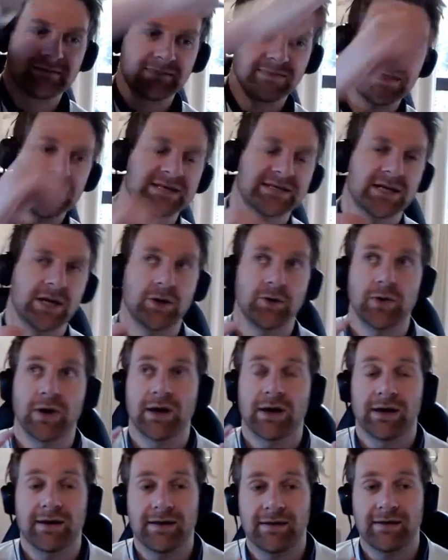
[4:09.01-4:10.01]
And so
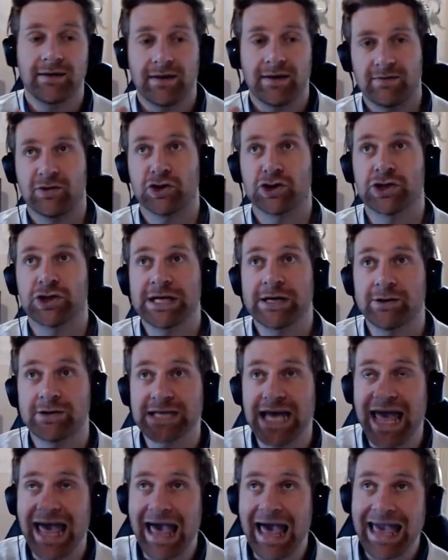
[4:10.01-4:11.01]
neutrinos
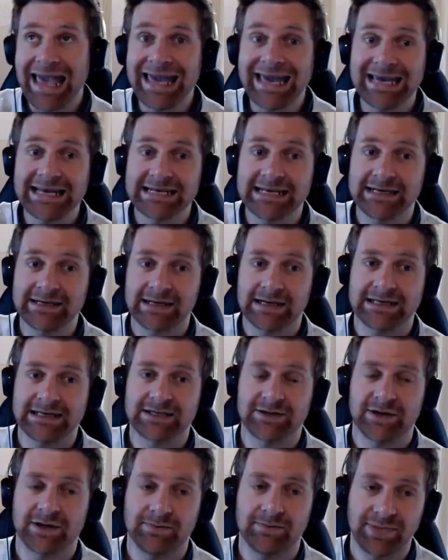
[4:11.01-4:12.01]
aid in
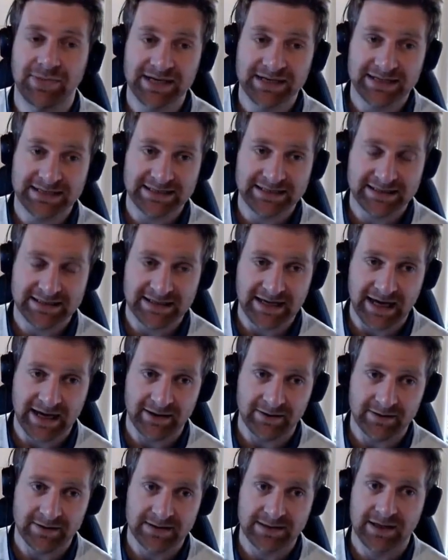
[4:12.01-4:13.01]
clustering on big distance
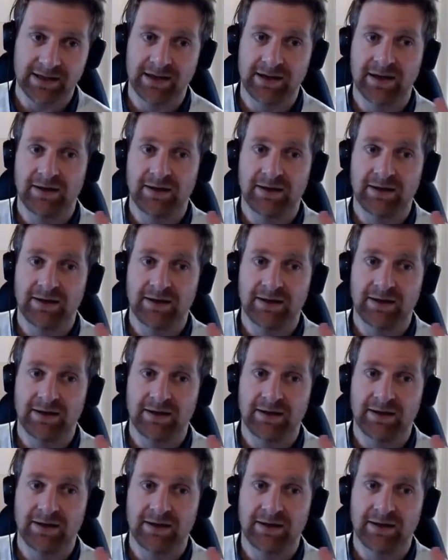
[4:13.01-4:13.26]
scales,